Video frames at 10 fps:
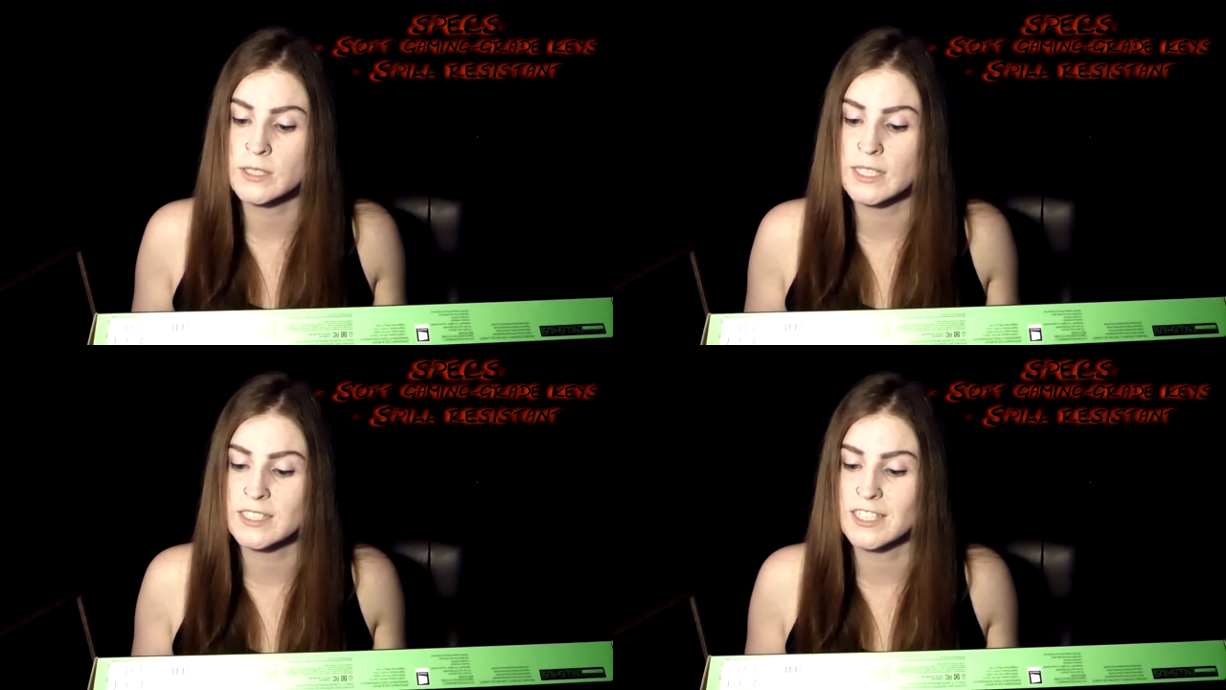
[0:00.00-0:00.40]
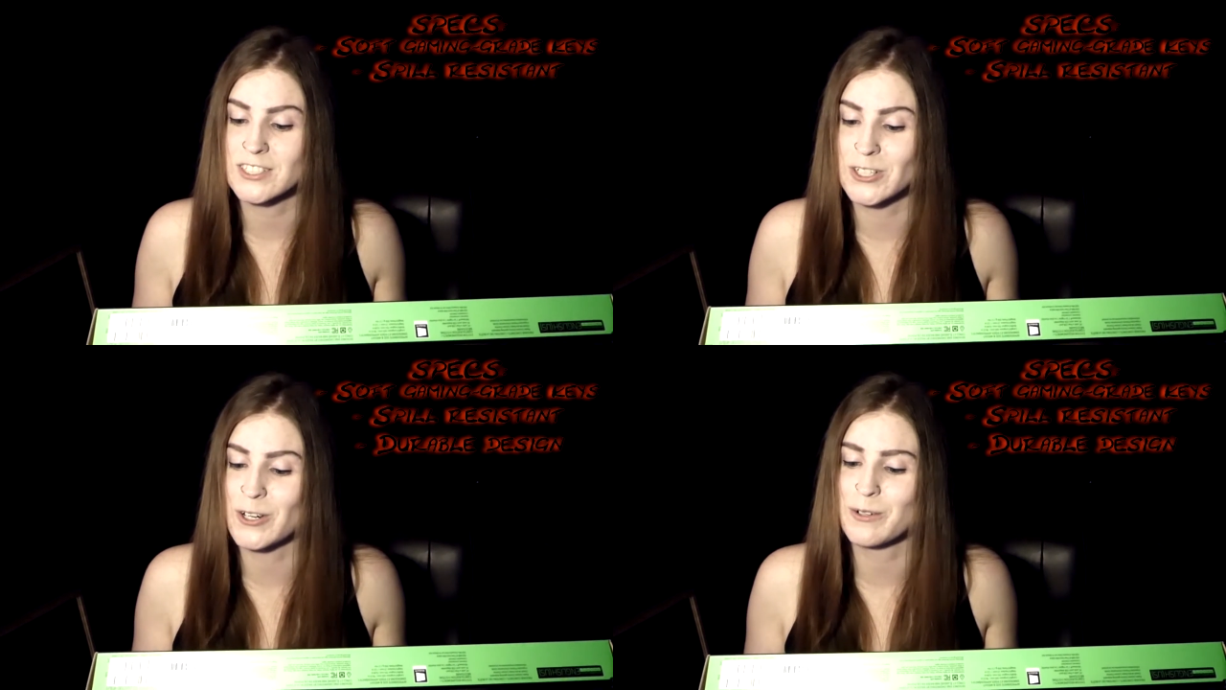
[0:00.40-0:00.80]

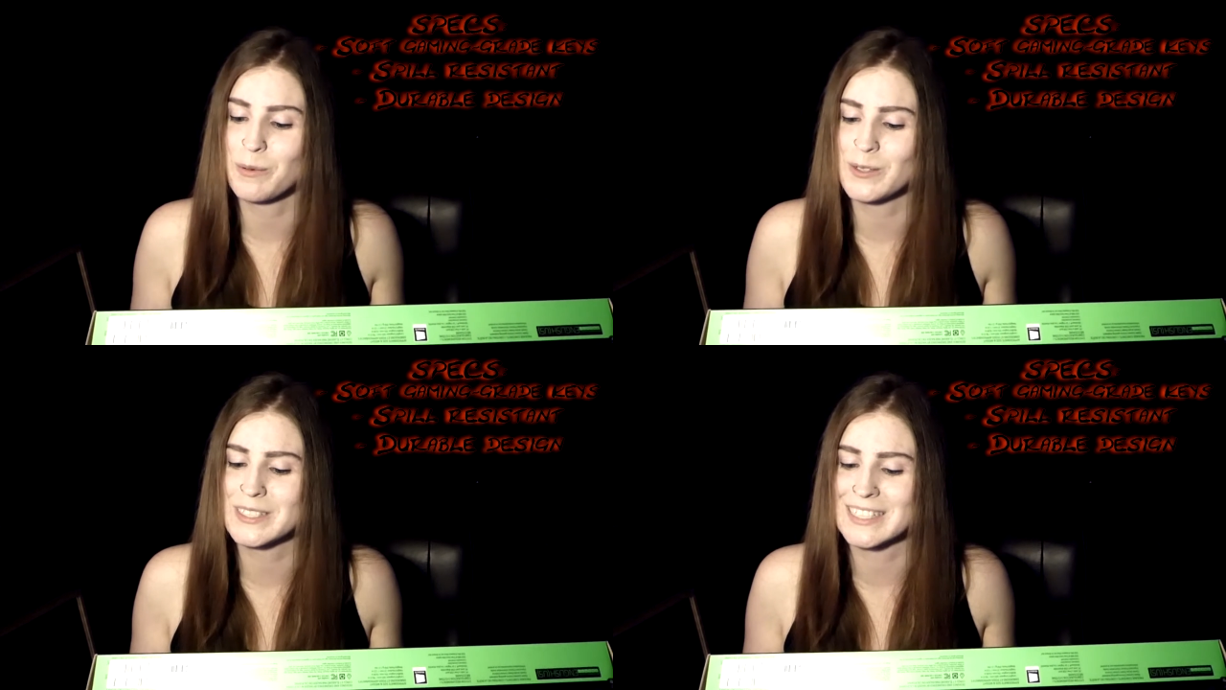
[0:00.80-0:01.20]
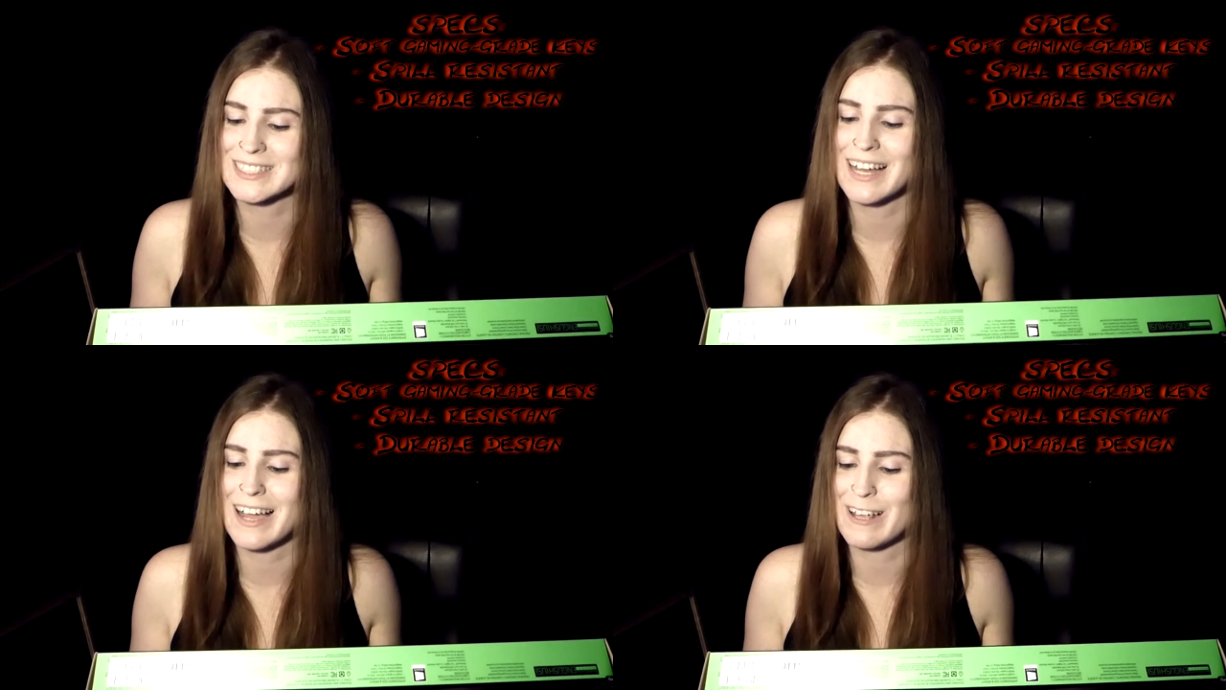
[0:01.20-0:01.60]
resistant durable
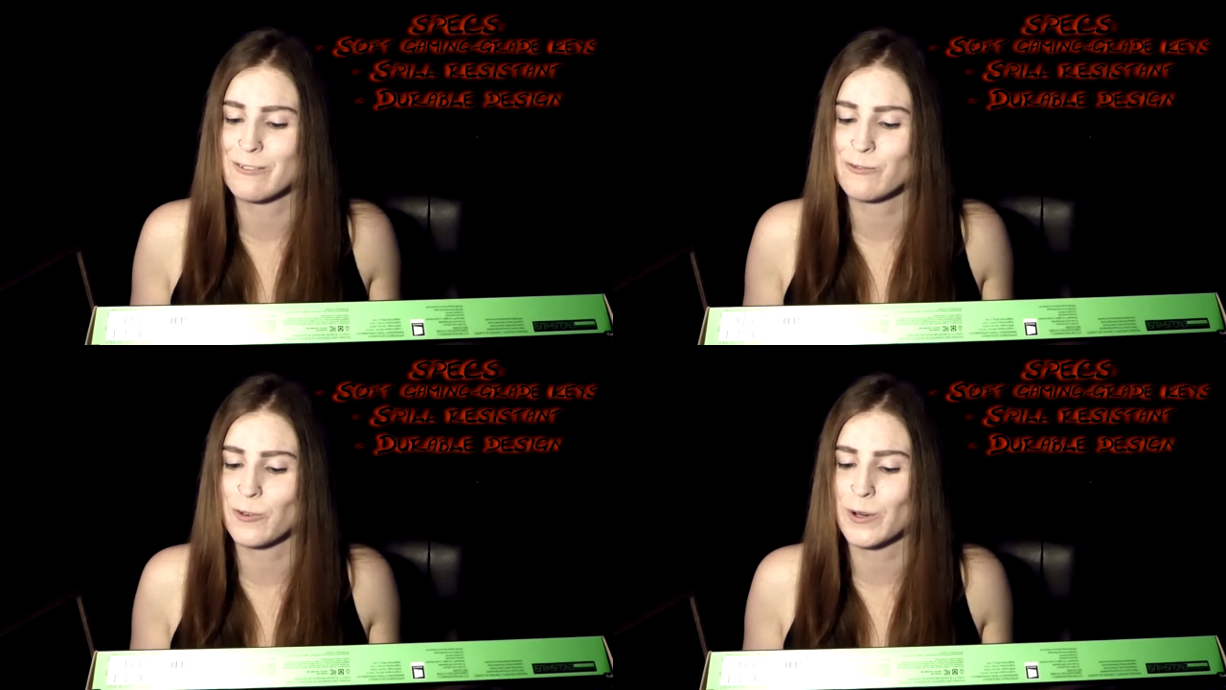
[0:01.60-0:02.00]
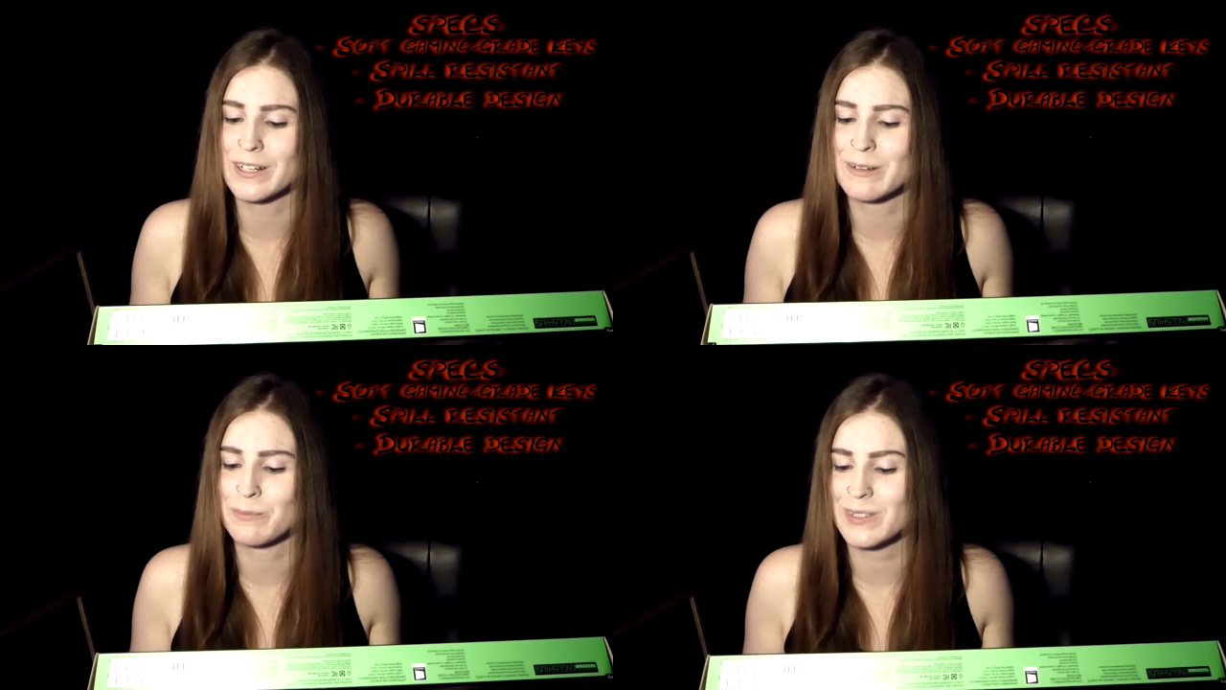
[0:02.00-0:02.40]
design for
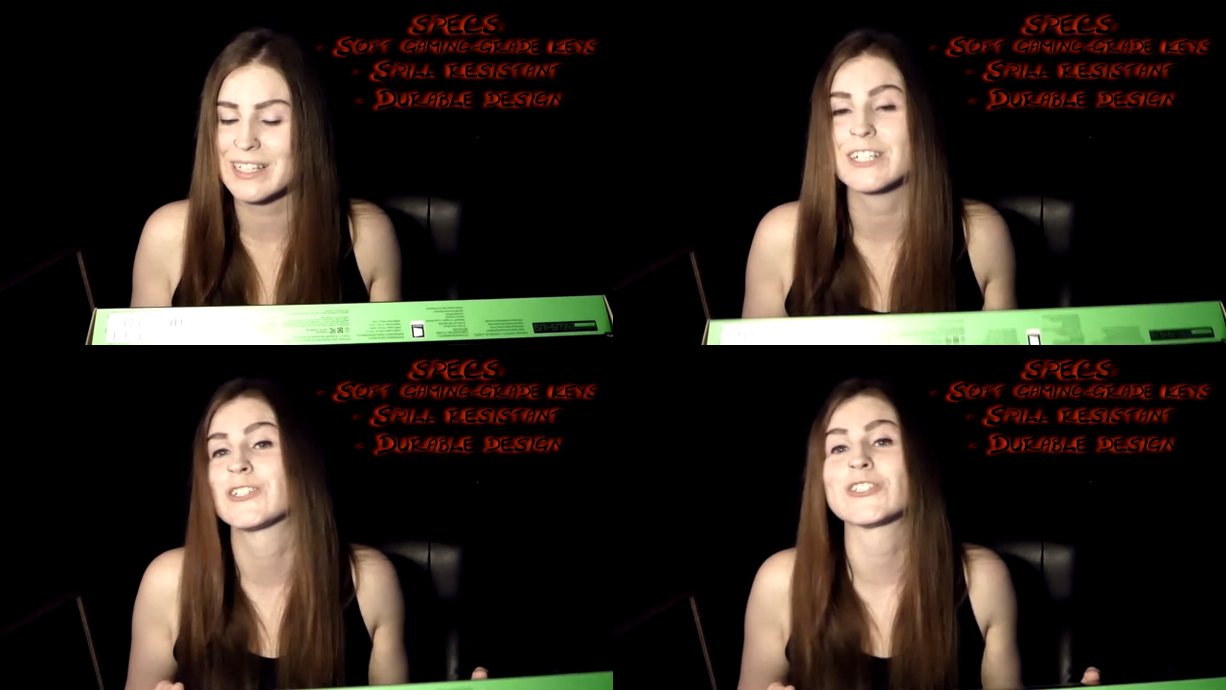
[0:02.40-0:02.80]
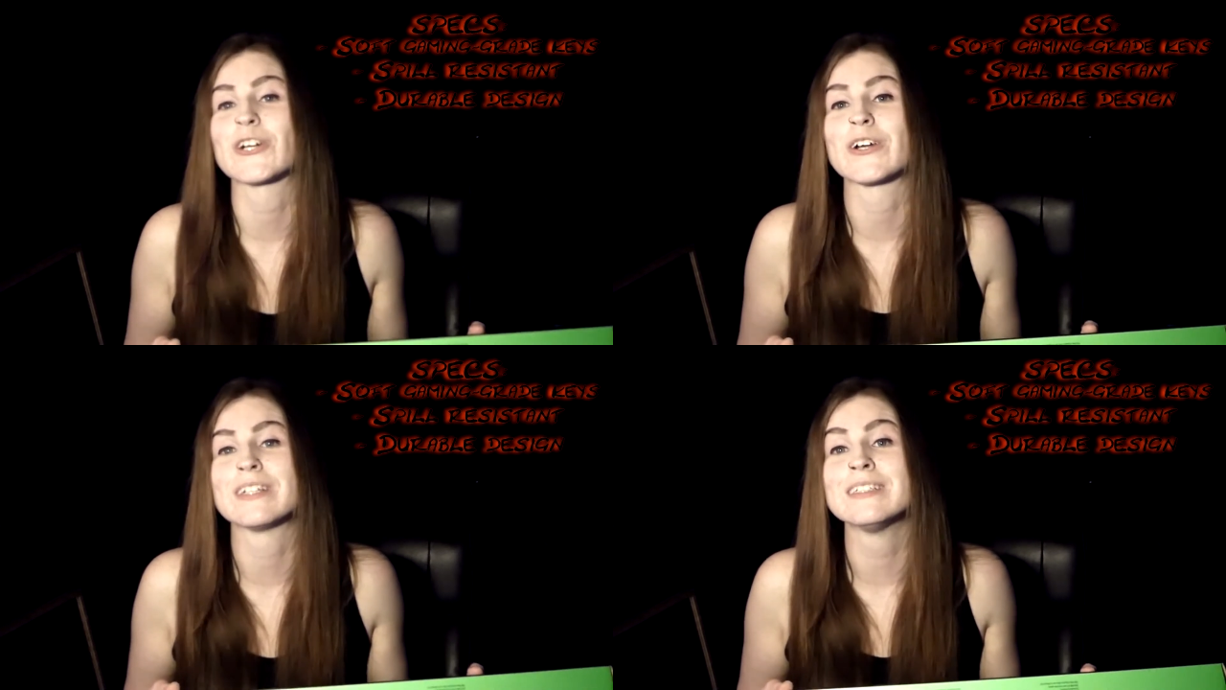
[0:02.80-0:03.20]
complete
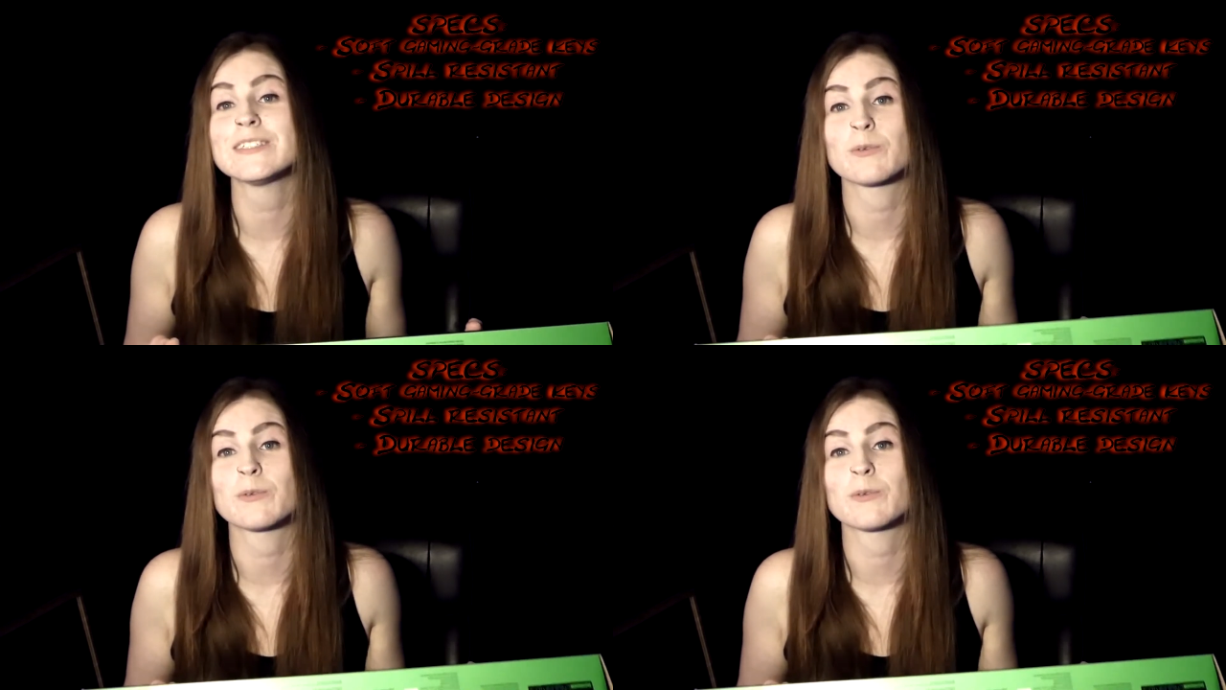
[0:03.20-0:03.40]
assurance.